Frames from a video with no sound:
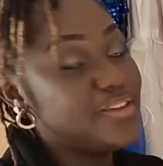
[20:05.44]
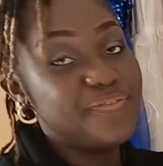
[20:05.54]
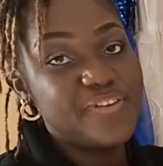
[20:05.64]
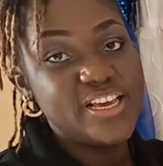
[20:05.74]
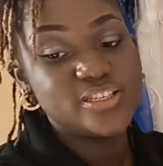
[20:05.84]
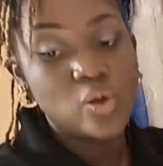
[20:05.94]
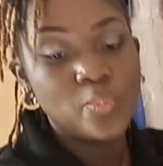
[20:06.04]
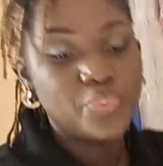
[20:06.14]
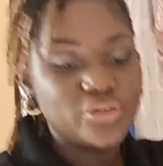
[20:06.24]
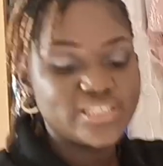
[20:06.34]
face on
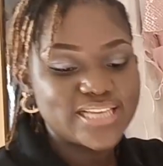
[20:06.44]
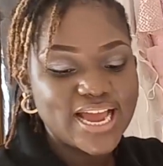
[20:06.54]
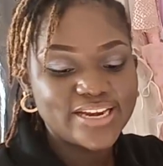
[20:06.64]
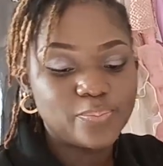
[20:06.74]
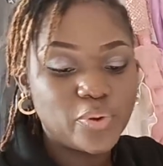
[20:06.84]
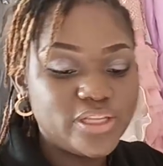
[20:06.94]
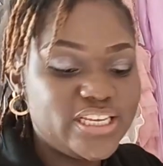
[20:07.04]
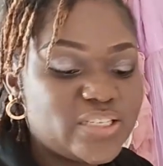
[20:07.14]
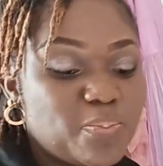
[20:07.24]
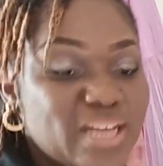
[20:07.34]
both sides, but this
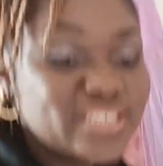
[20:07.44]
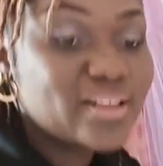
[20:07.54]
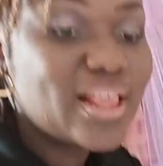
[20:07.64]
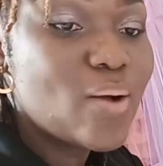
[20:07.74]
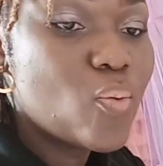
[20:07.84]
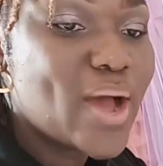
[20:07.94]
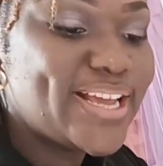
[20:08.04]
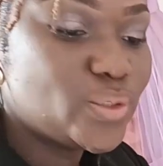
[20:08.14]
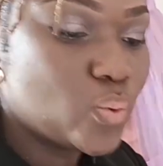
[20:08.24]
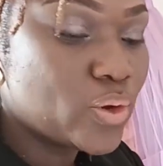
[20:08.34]
particular white
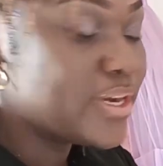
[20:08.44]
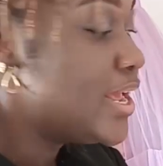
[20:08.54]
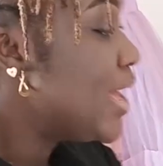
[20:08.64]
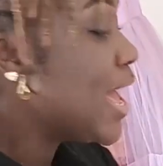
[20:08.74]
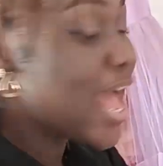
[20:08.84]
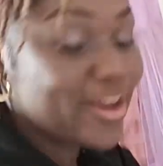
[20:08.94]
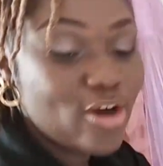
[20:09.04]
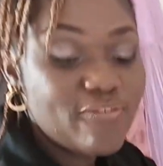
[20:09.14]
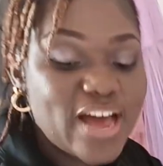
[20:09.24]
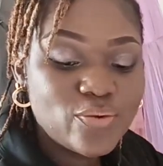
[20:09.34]
one, I
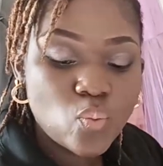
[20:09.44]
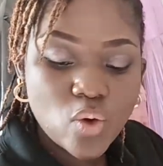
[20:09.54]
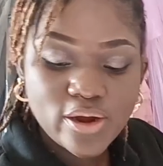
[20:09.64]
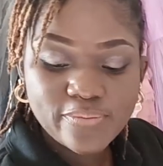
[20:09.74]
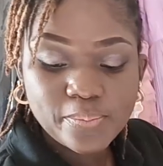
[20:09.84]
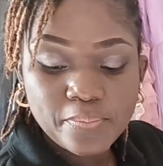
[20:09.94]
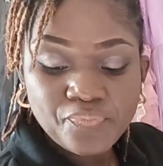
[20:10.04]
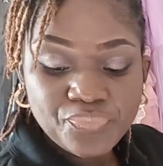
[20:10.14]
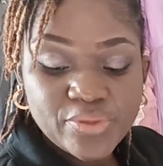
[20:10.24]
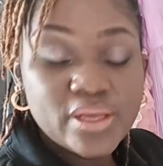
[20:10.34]
covered
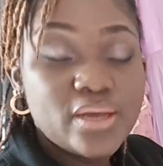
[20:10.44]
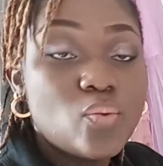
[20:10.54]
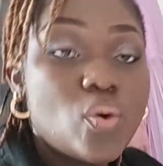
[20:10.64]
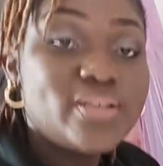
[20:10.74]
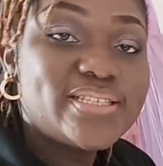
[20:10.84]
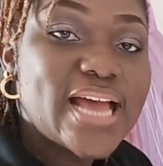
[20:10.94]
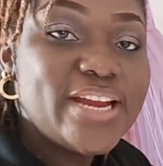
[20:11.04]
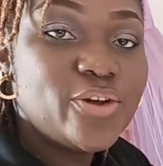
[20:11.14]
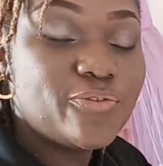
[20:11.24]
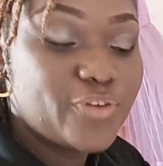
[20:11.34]
one side
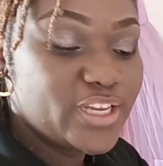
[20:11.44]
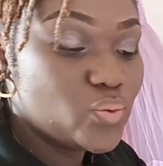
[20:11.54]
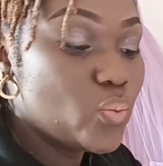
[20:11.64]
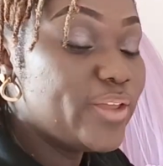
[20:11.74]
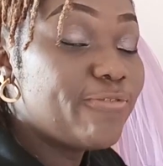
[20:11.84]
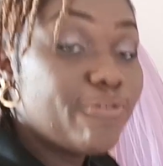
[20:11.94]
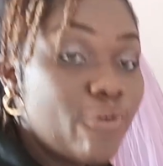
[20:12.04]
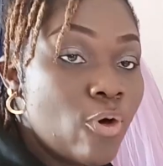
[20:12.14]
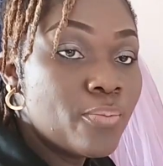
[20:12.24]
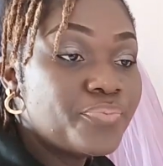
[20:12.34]
of it with
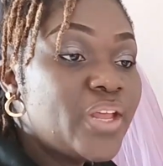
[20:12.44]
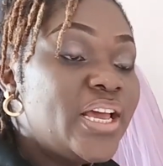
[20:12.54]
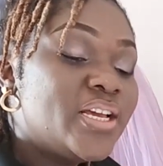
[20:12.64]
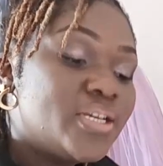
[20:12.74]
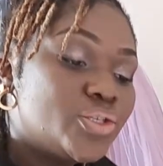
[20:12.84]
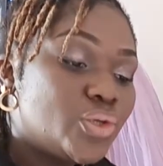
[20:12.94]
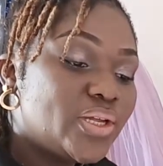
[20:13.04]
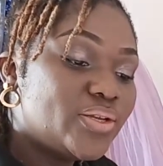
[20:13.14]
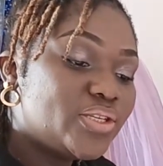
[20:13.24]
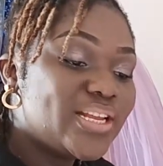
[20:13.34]
foam, so
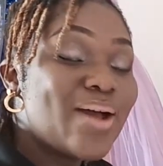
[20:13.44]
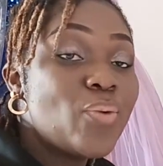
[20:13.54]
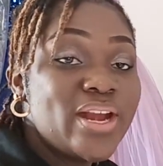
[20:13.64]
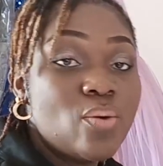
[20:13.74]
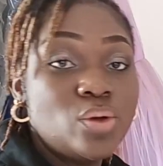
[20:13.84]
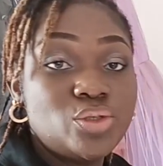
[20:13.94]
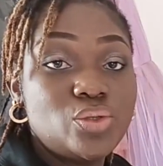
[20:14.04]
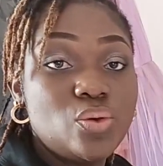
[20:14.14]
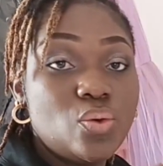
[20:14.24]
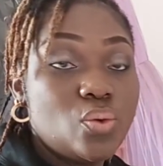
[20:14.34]
that when I want
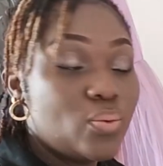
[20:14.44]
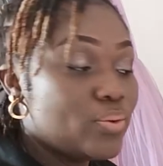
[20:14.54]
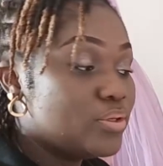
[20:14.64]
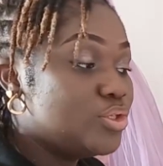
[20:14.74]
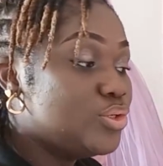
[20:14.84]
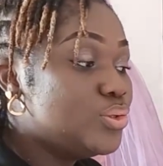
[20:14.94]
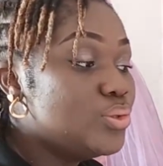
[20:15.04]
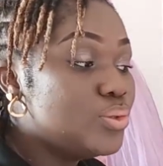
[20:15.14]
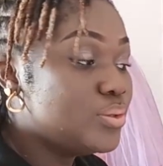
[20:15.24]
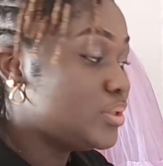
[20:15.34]
to do